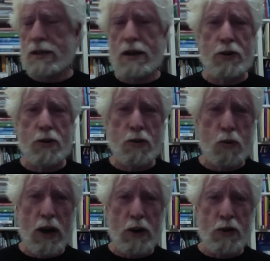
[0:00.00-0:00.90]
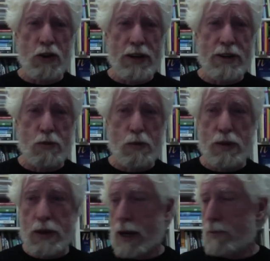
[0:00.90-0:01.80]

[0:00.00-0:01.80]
on earth why you need to replace.